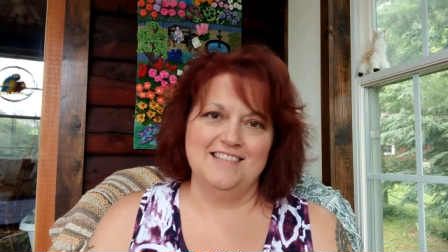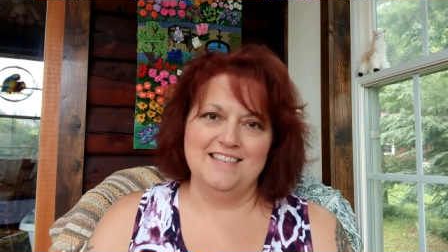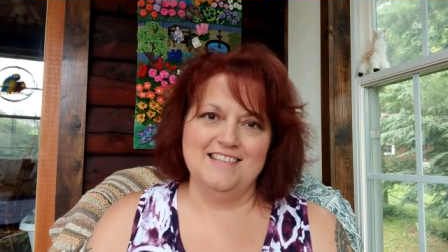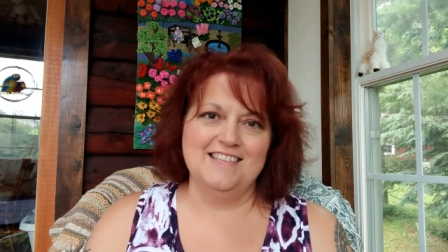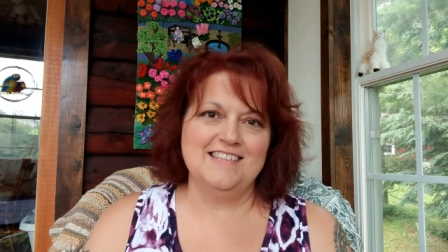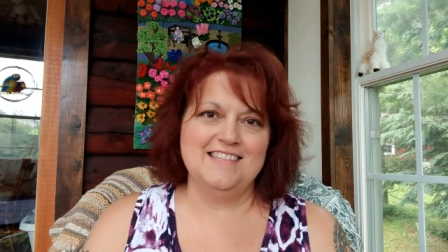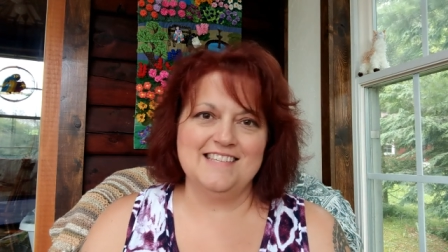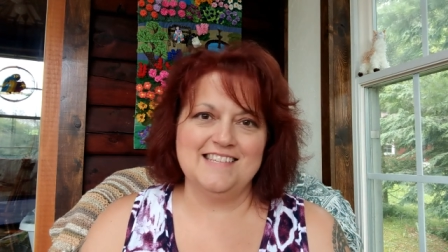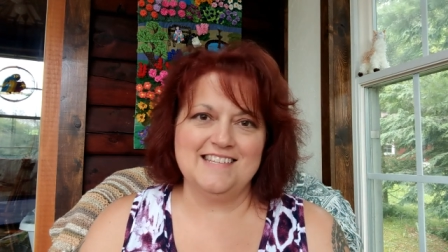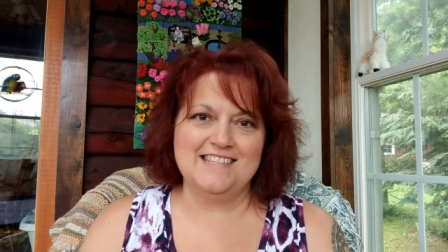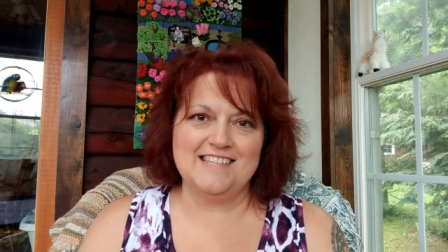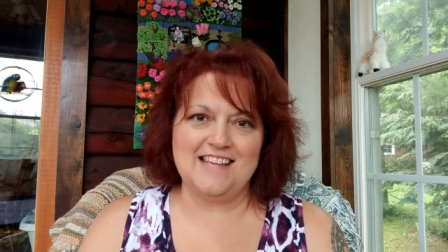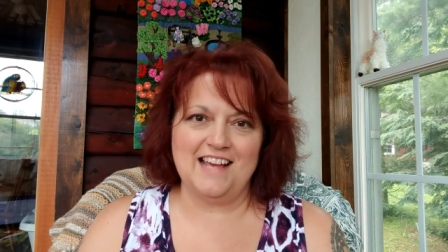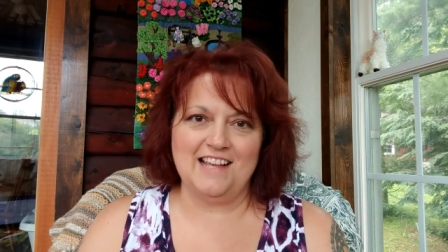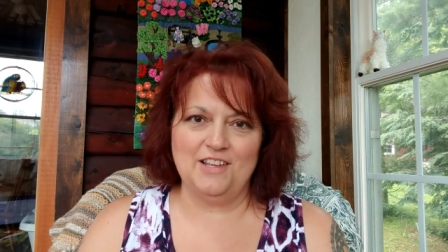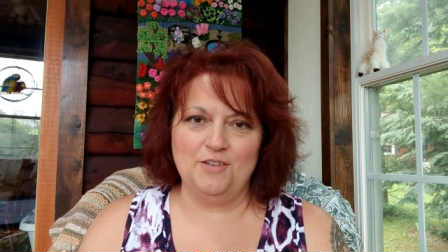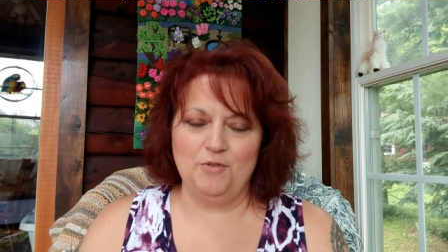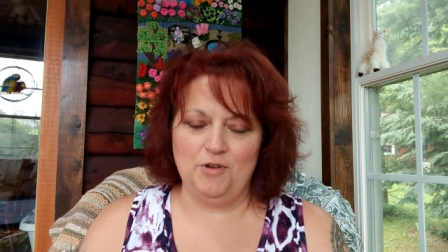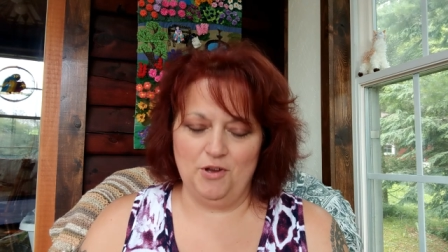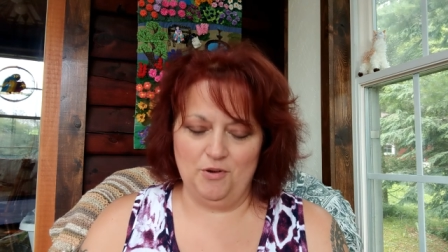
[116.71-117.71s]
This is
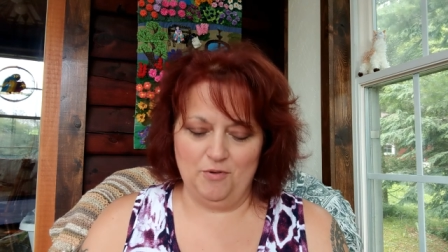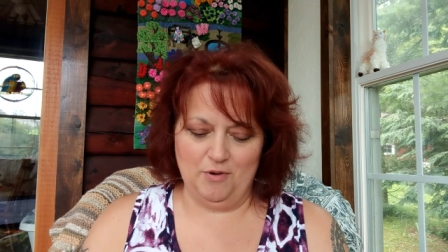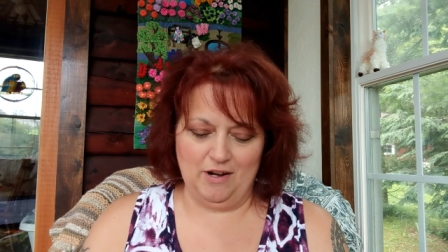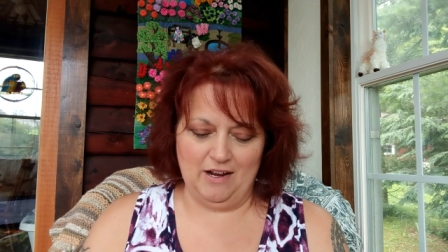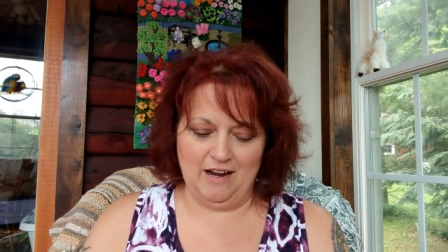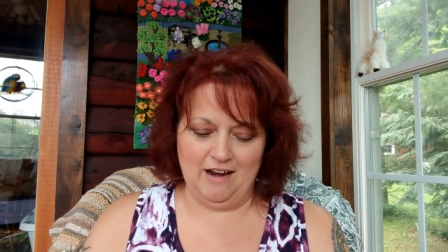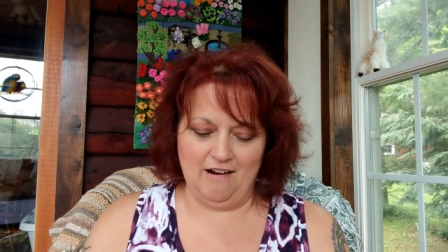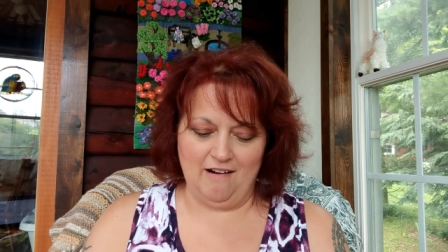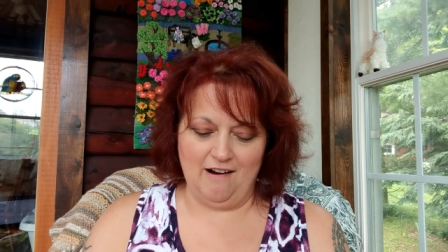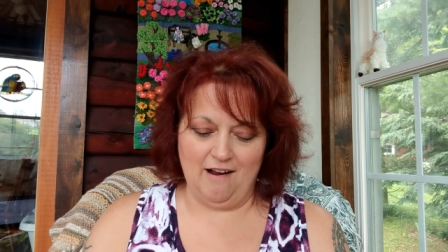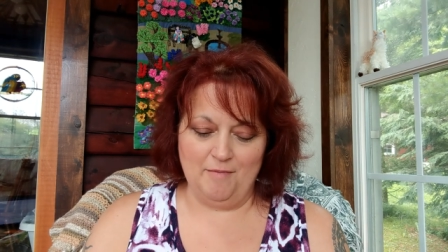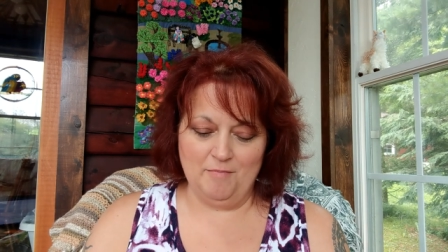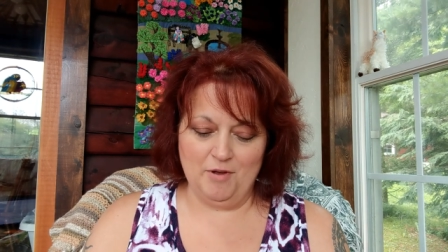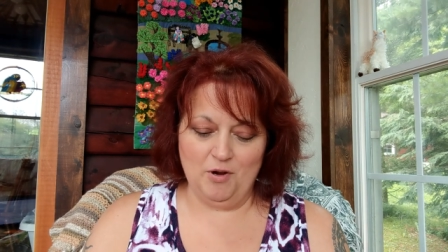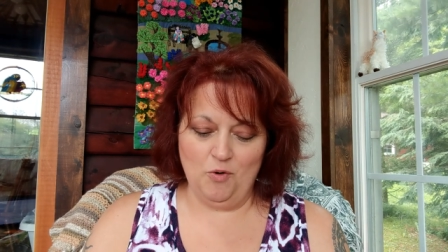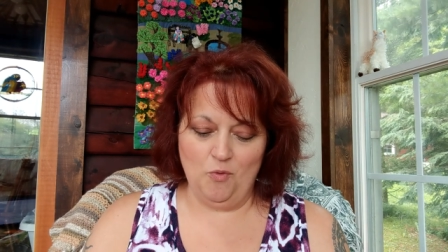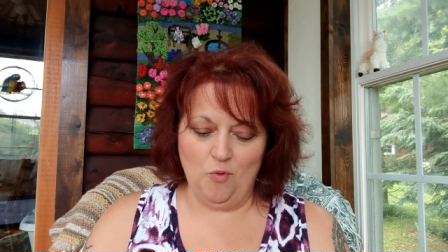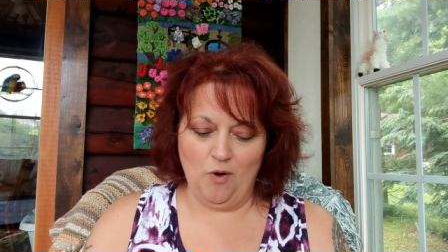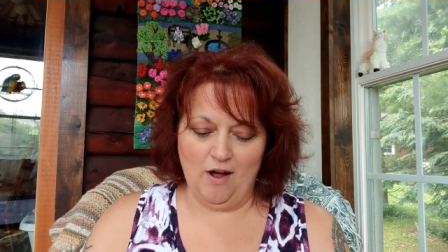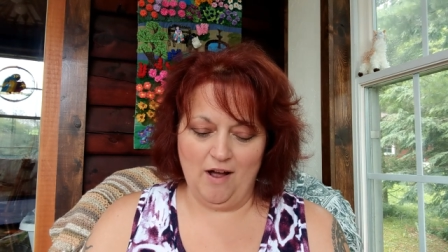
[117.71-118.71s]
exactly what you want to hear. I'm going
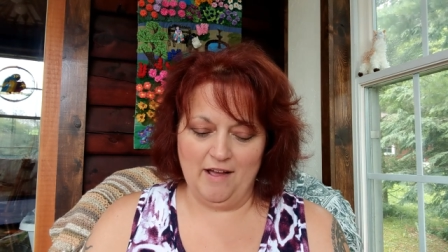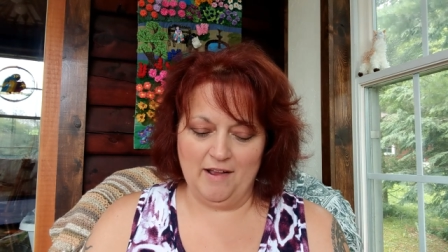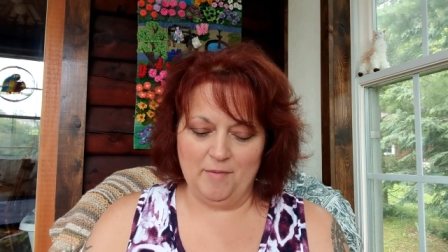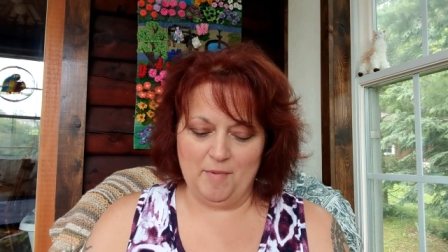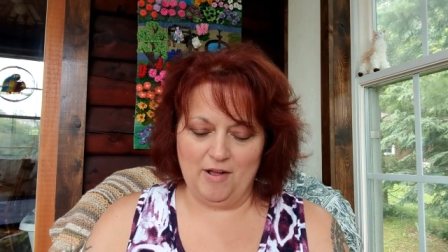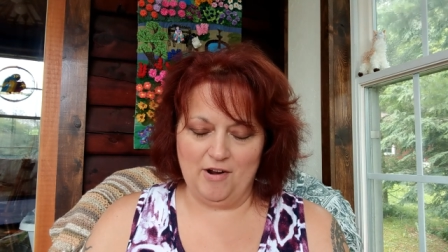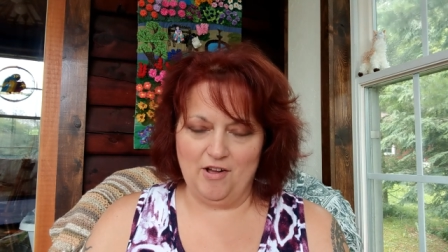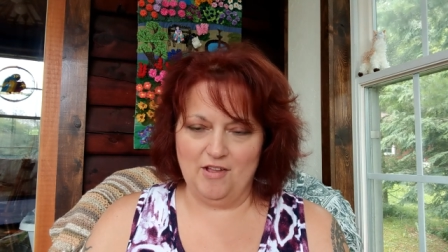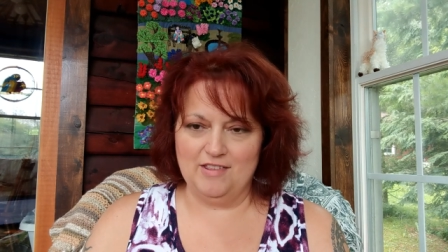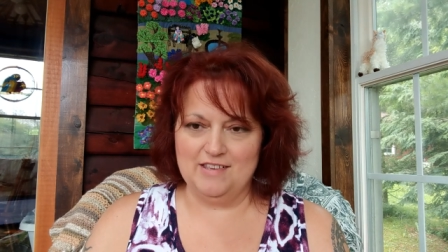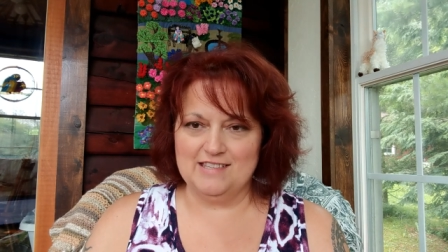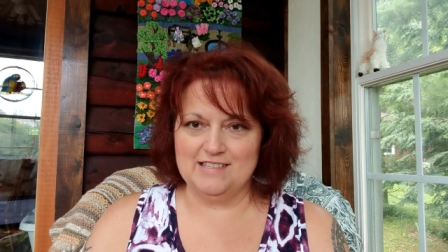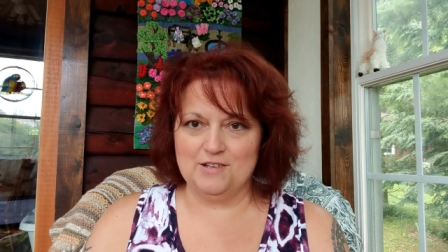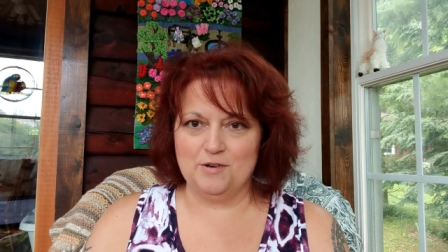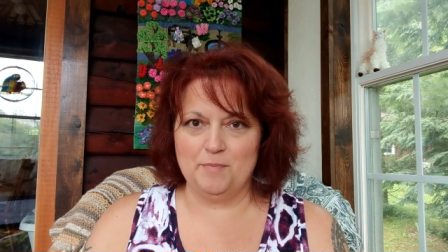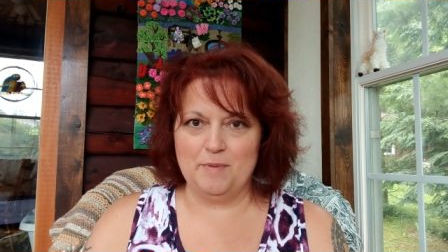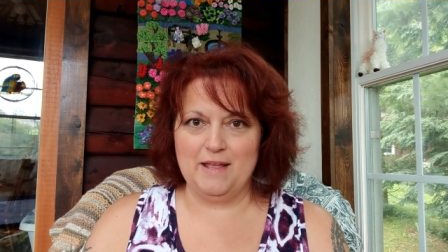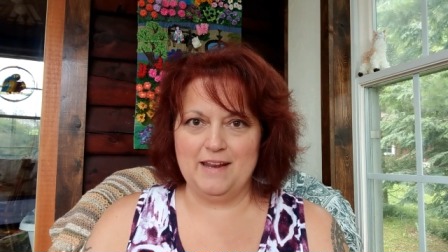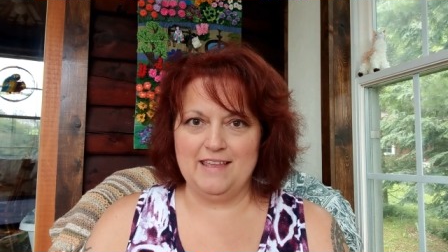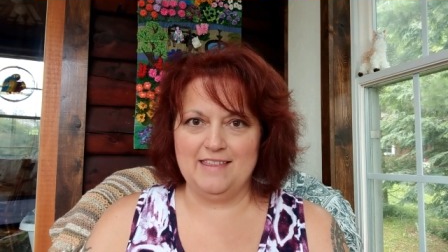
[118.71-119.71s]
to whine about all these
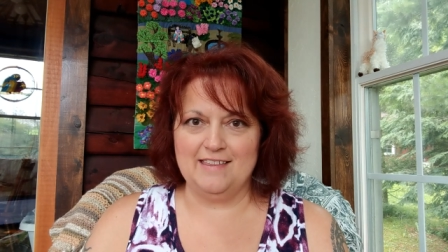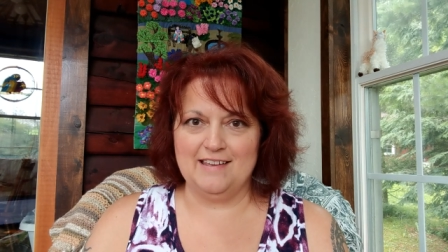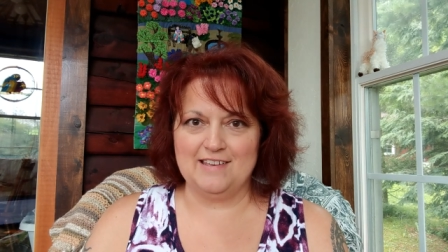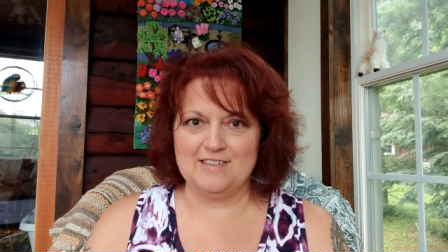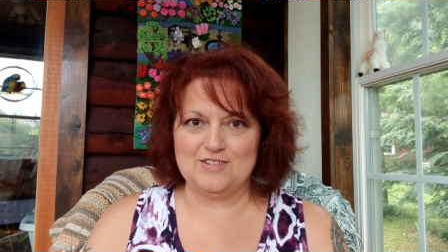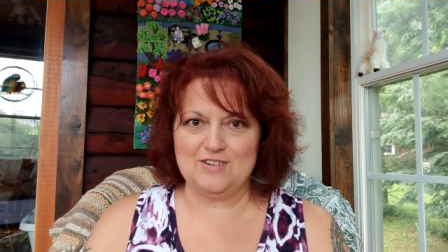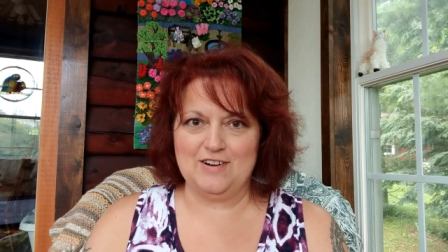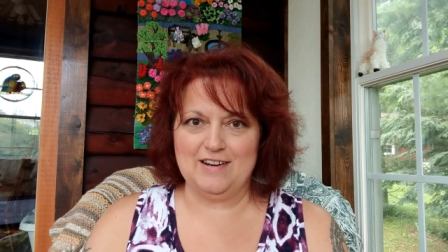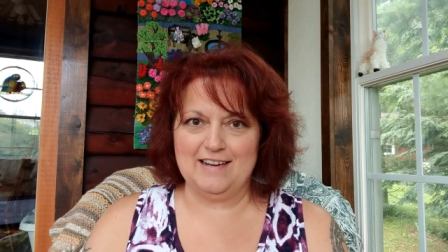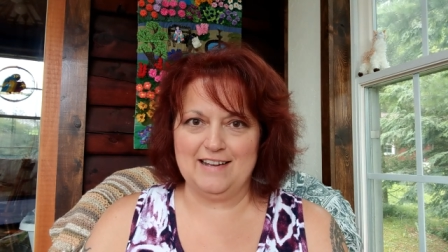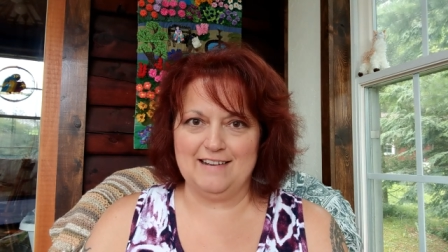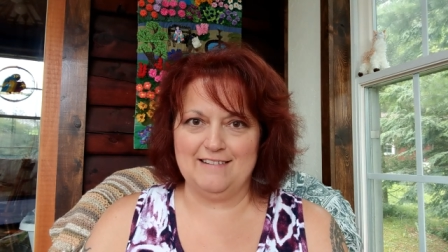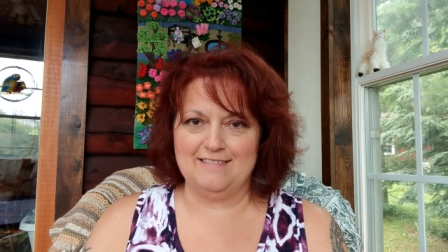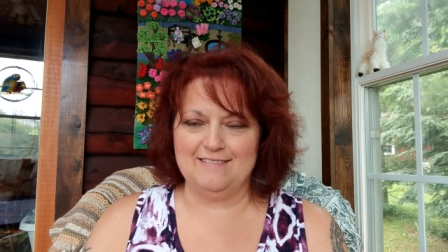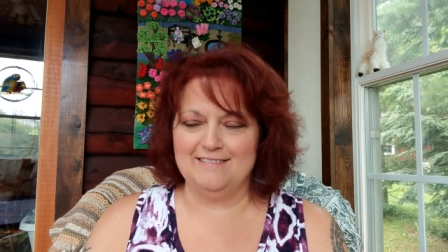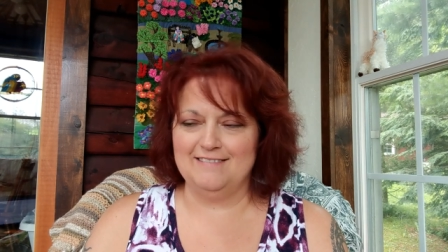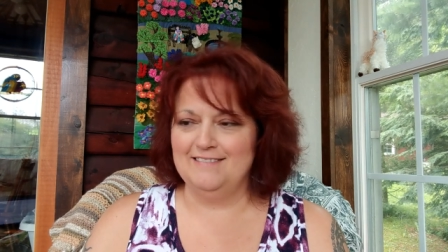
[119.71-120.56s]
little petty things right now.